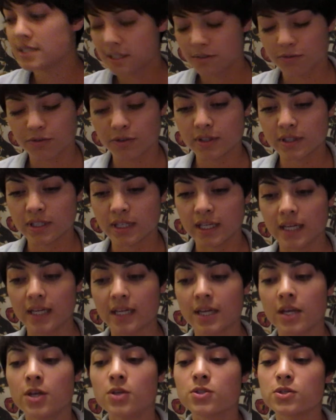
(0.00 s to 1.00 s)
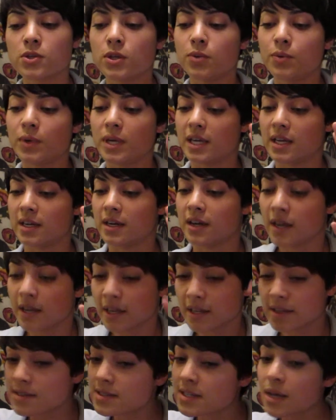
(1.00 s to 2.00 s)
differently so that we can
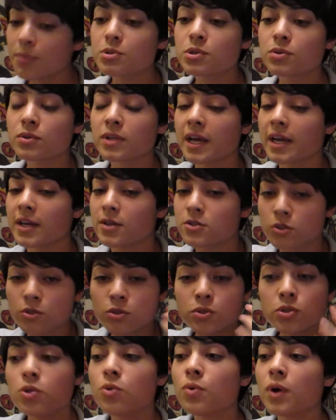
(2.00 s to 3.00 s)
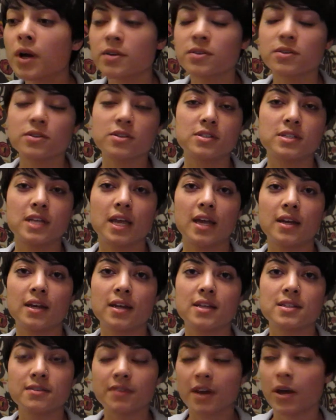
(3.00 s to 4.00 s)
conceptualize new
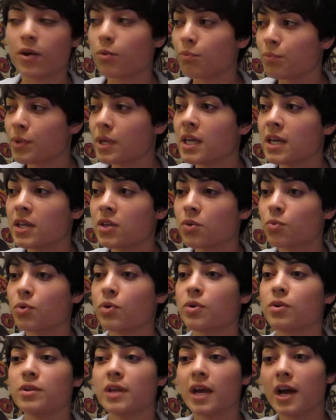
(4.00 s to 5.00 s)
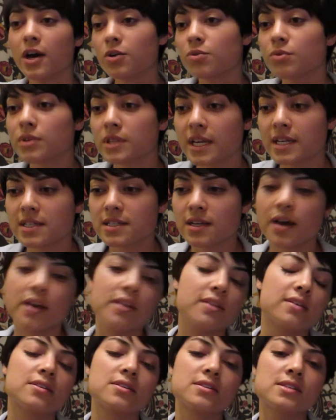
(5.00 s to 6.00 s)
understandings of how to be in the world, how to relate to
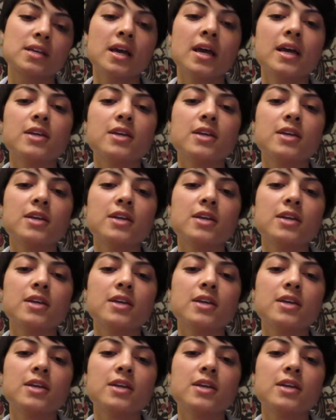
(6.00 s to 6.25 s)
others,